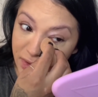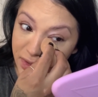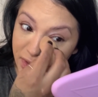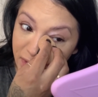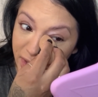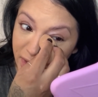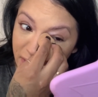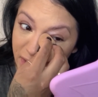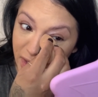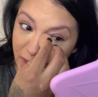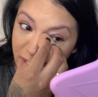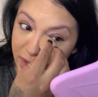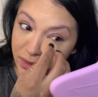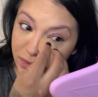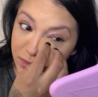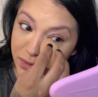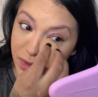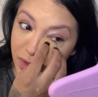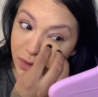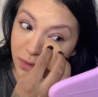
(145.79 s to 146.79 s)
Like, I
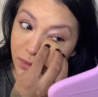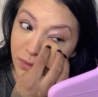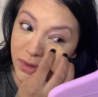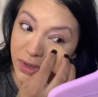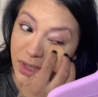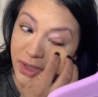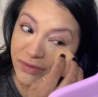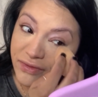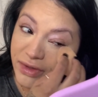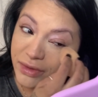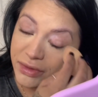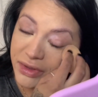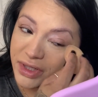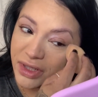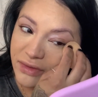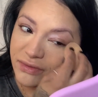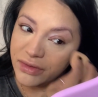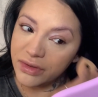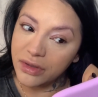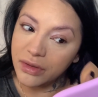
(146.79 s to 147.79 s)
don't know if I would
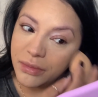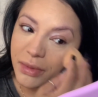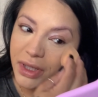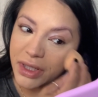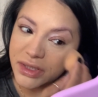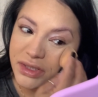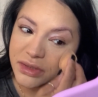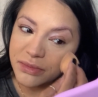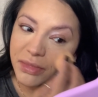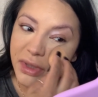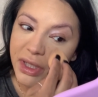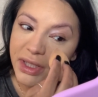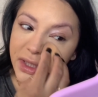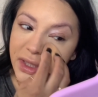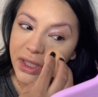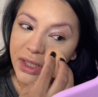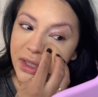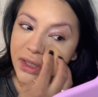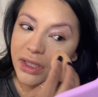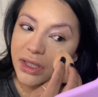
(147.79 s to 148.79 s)
ever go back to
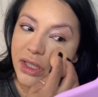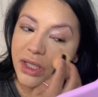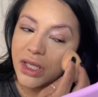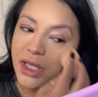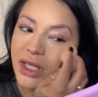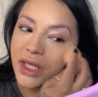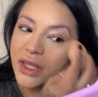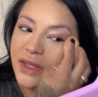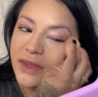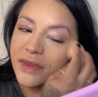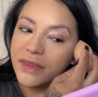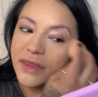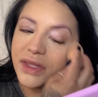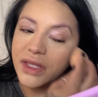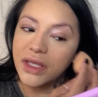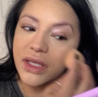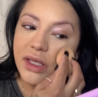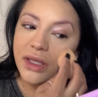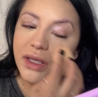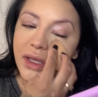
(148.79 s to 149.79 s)
buying
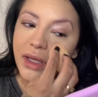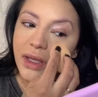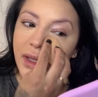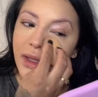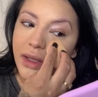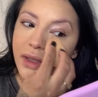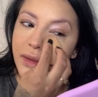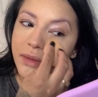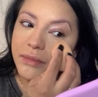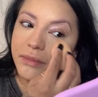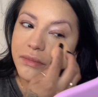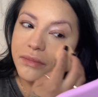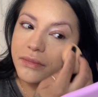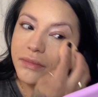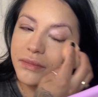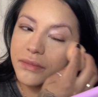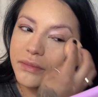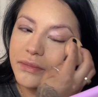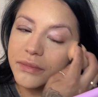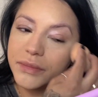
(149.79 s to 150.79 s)
the
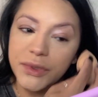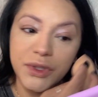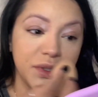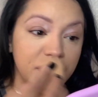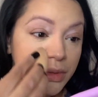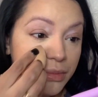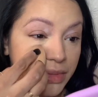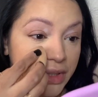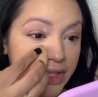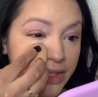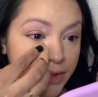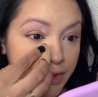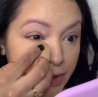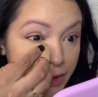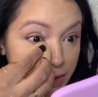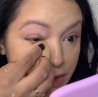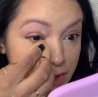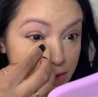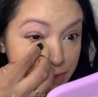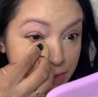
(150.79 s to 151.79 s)
Beauty Blender,
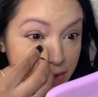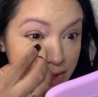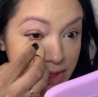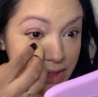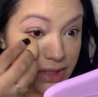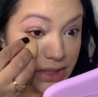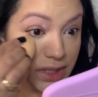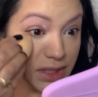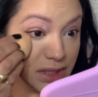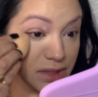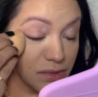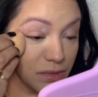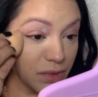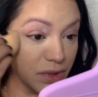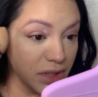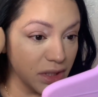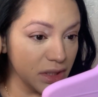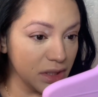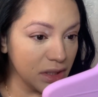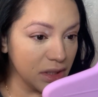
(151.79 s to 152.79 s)
just because these
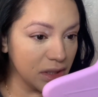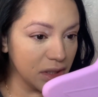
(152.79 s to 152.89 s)
work